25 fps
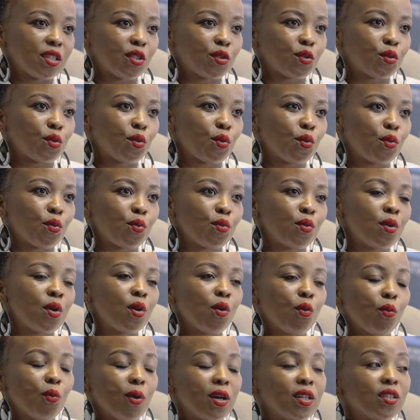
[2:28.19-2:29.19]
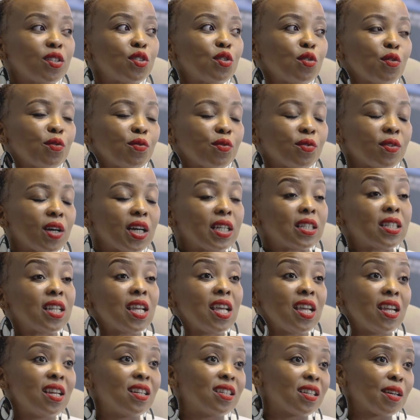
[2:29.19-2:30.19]
So once you've
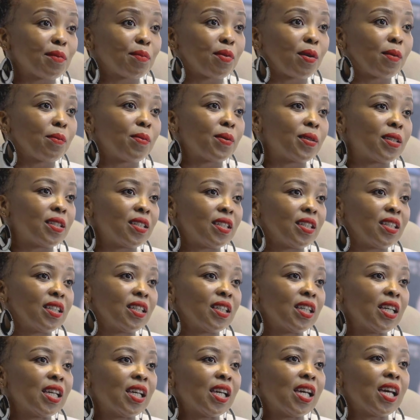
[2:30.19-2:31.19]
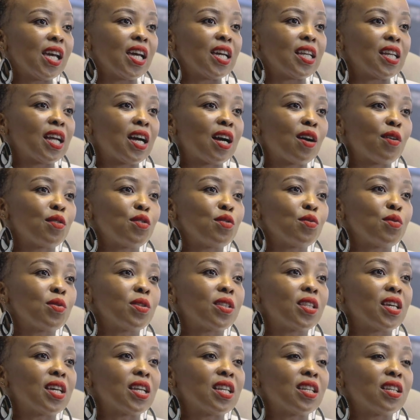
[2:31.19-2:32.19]
attained a property and how you
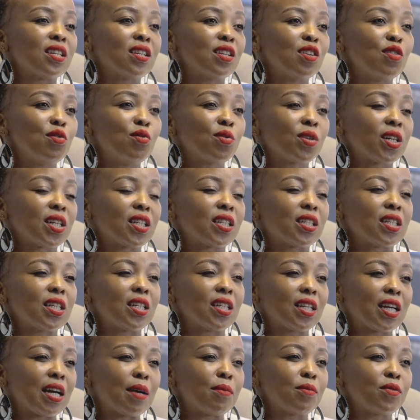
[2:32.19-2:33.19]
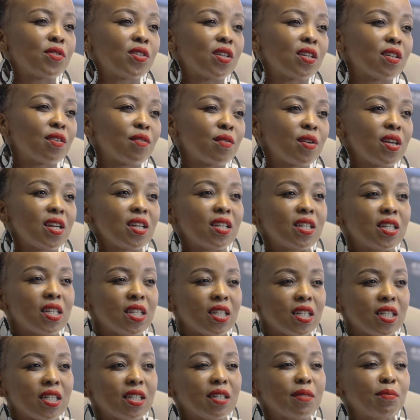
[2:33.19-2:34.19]
then look at income
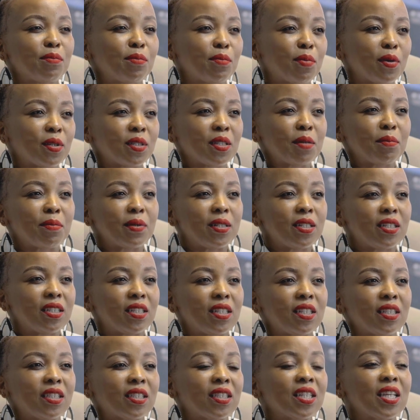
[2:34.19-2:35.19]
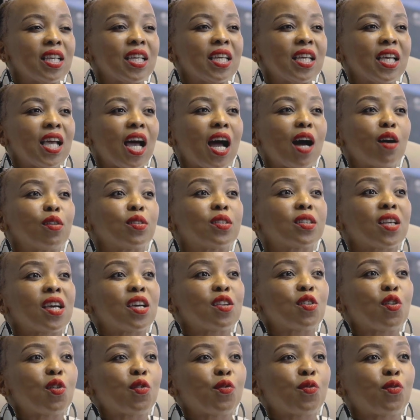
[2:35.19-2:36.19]
generating possibilities
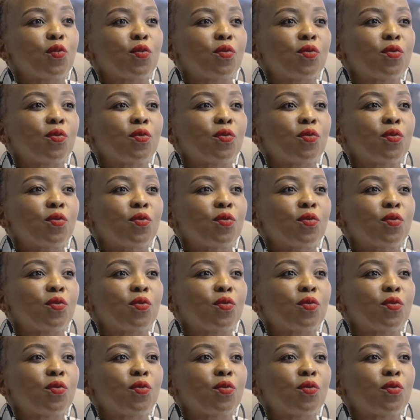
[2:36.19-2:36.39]
outside of